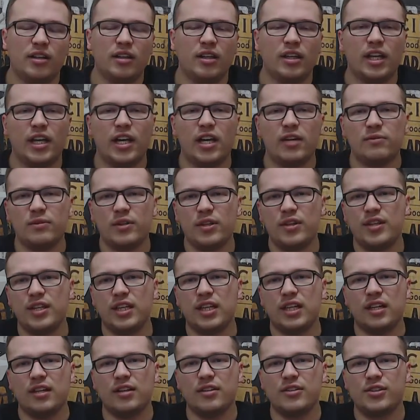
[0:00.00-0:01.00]

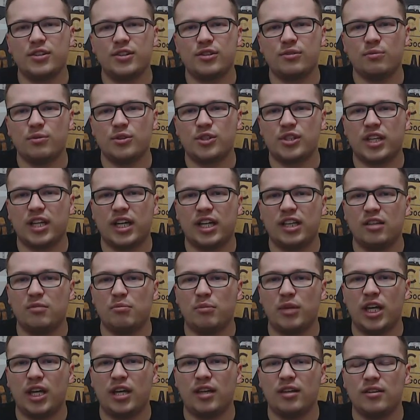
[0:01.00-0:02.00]
Everything else was kind of
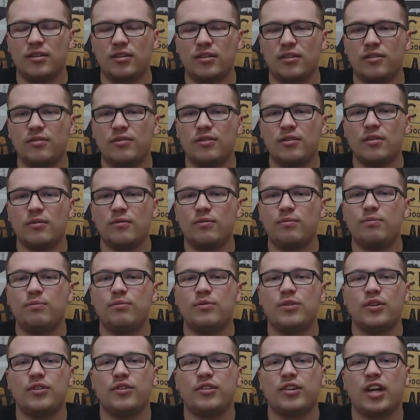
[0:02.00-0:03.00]
meh.
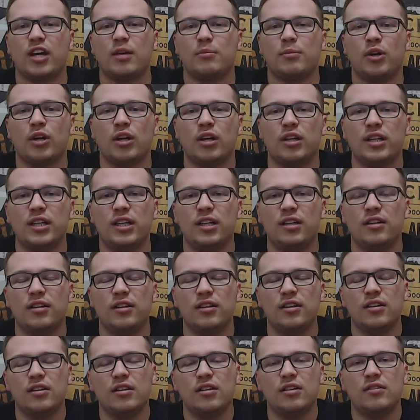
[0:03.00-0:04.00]
The Tom Hardy
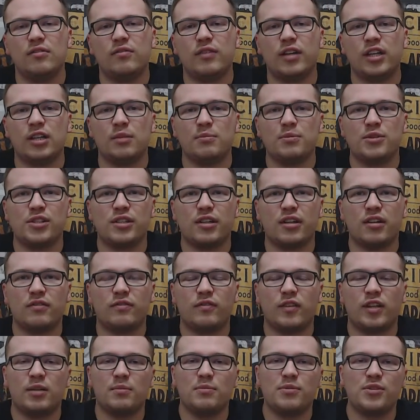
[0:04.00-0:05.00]
Venom stuff,
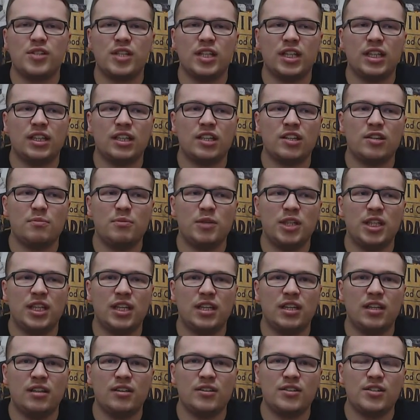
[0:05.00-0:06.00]
Venom singing at the
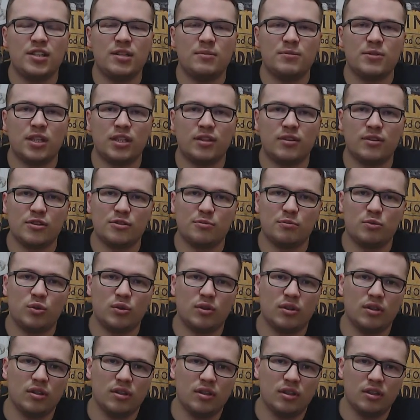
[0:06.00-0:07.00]
beginning, seems like there's
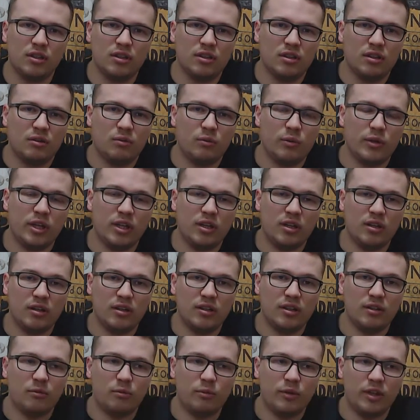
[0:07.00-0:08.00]
more
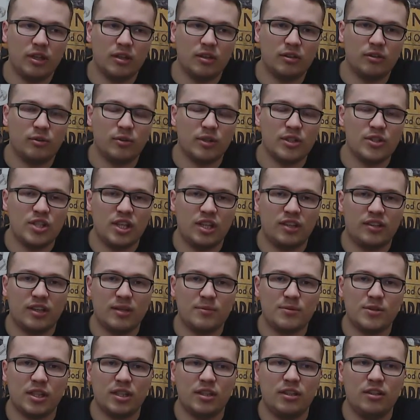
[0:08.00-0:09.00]
weird, cringy
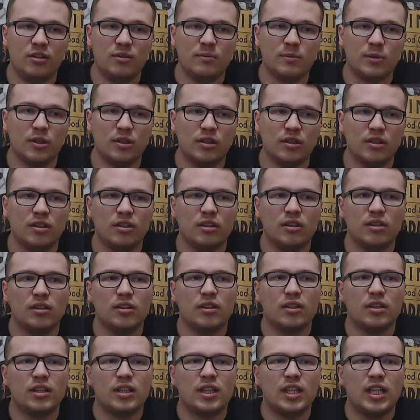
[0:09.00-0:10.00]
attempts at humor,
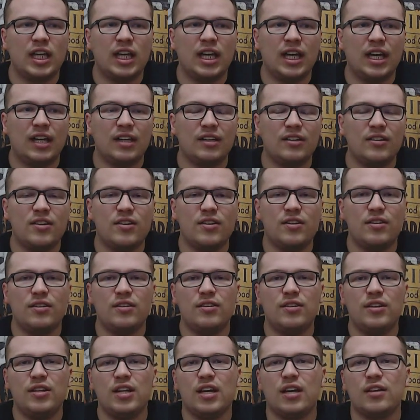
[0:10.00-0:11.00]
and
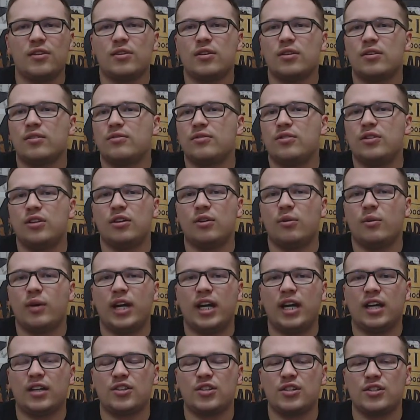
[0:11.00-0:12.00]
the other,
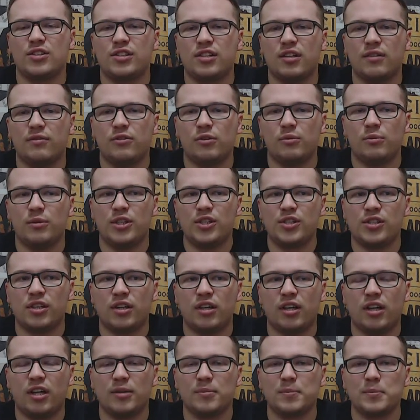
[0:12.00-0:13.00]
action stuff that we saw